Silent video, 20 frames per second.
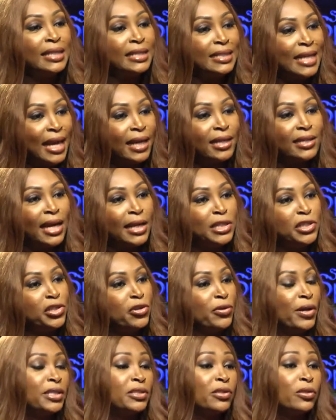Take
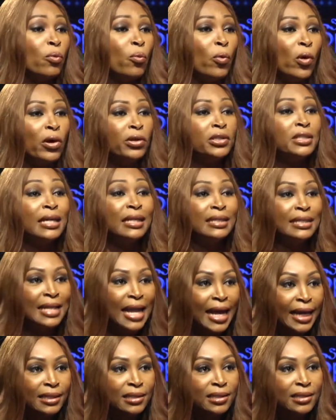Nigeria to the world,
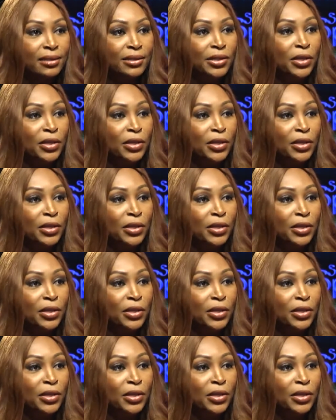connect,